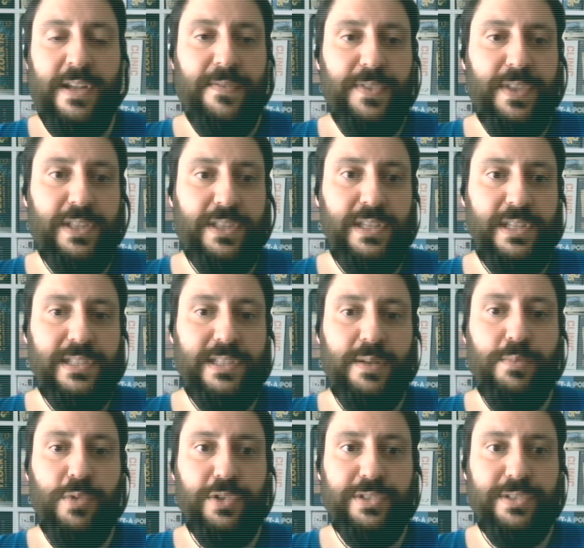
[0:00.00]
that is the
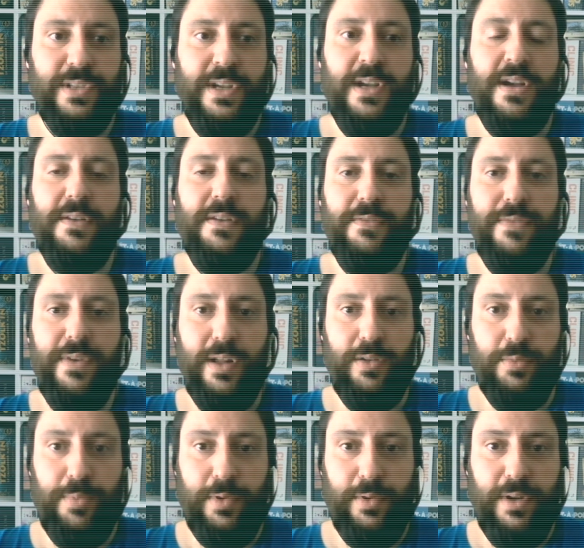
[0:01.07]
most
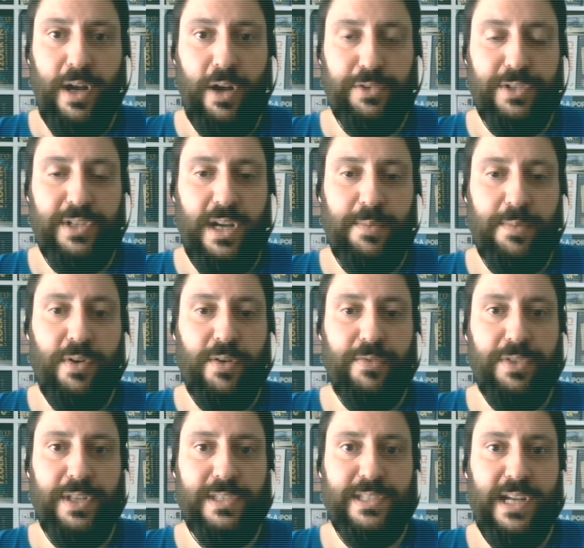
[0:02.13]
valuable outcome of
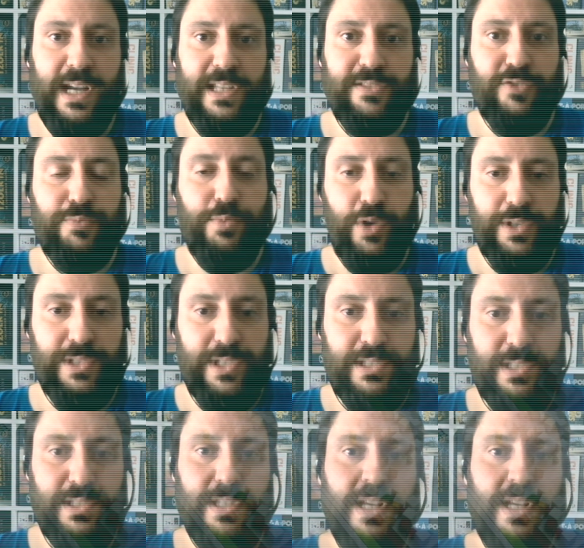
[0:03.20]
these kinds of processes.